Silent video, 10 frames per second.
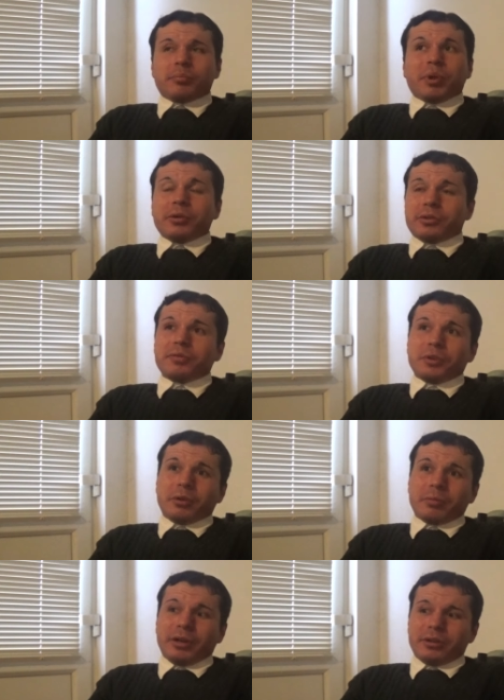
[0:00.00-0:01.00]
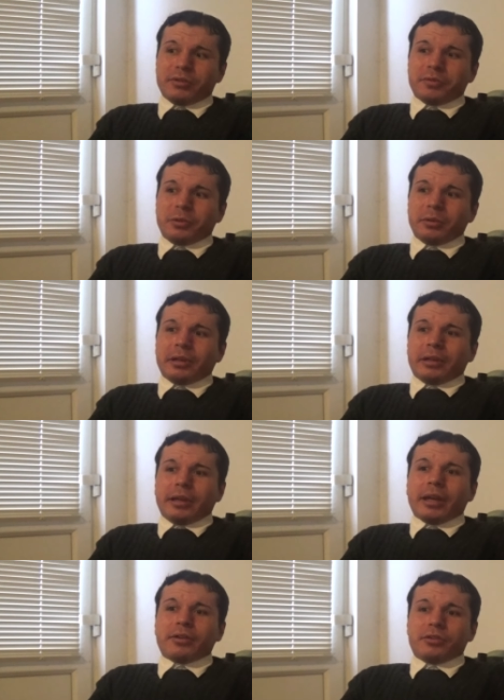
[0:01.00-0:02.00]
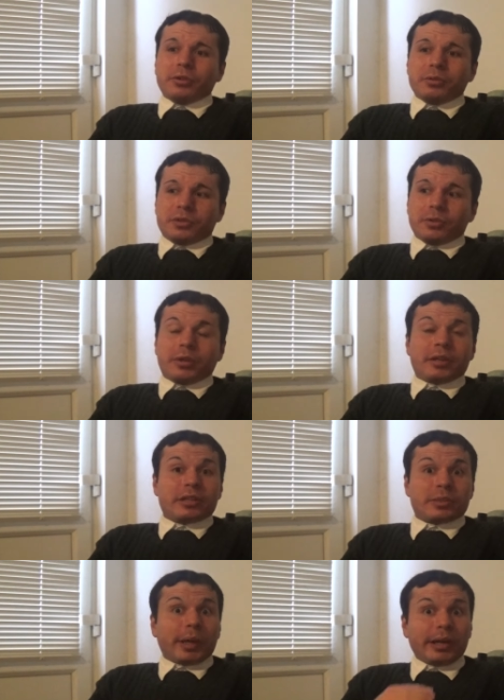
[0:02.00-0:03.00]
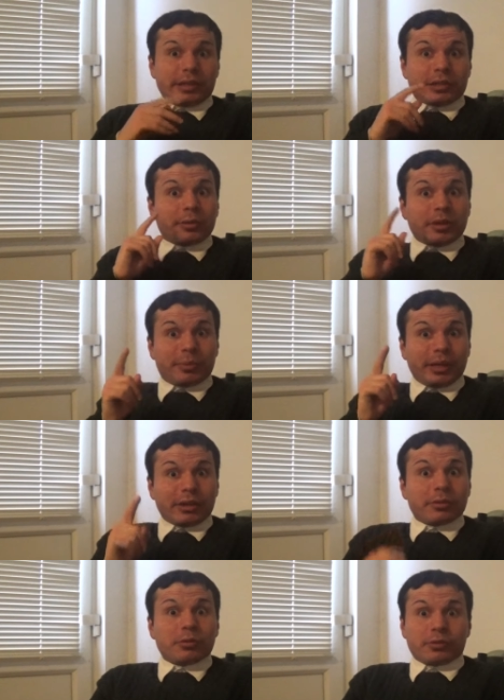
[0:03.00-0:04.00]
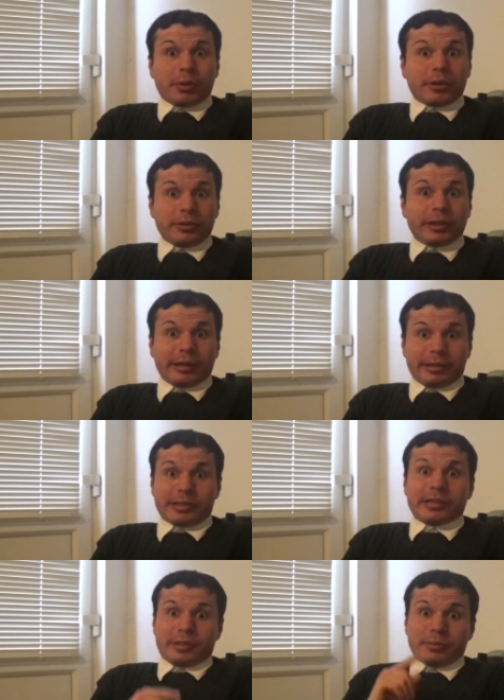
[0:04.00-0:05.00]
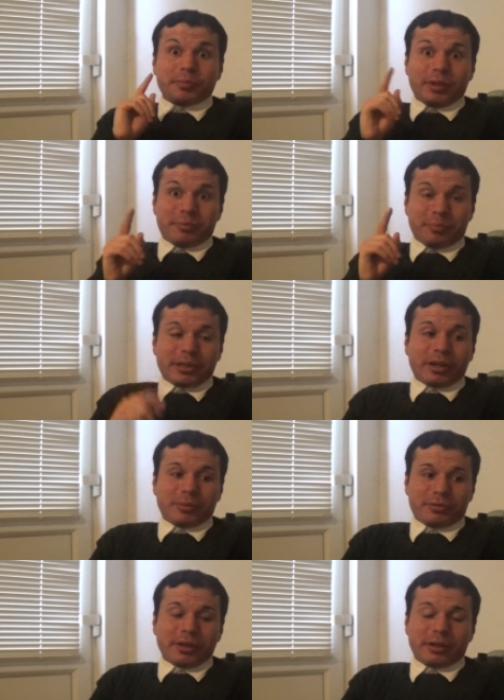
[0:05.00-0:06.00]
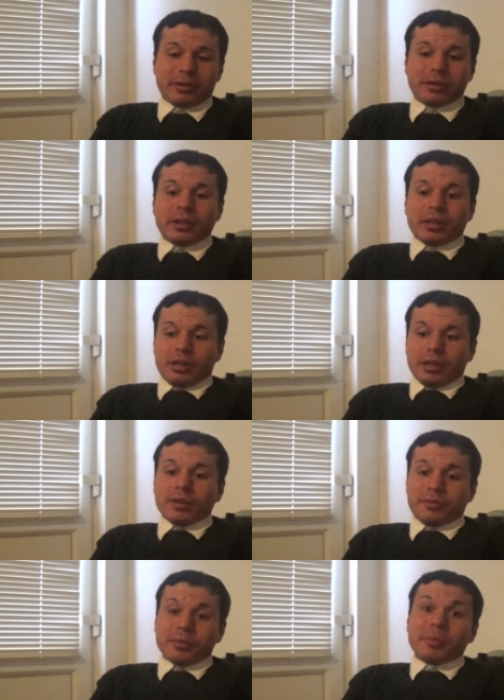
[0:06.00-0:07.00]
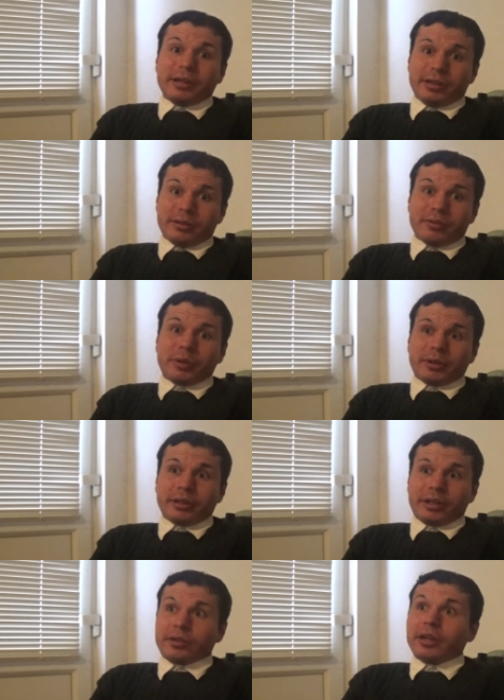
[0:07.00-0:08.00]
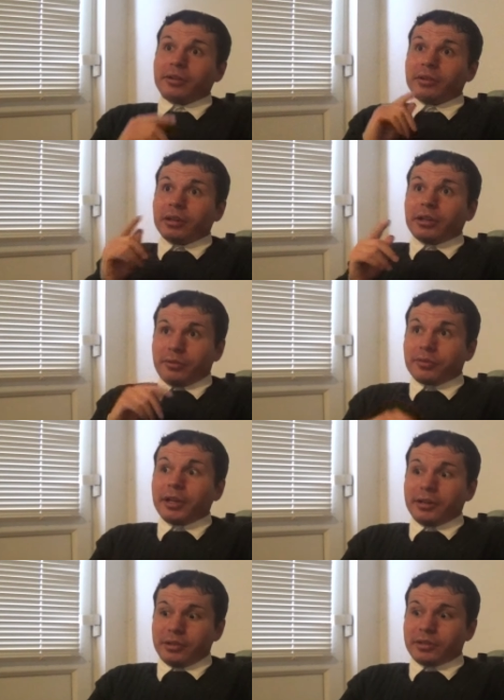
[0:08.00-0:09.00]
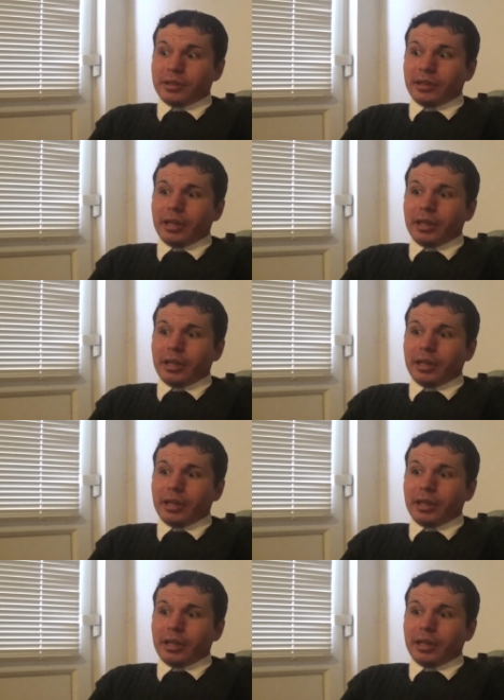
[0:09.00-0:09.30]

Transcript: Both of you are wonderful, and you two, and despite it only being a good 1 year since we've become a friend, a familiar of one another, and friends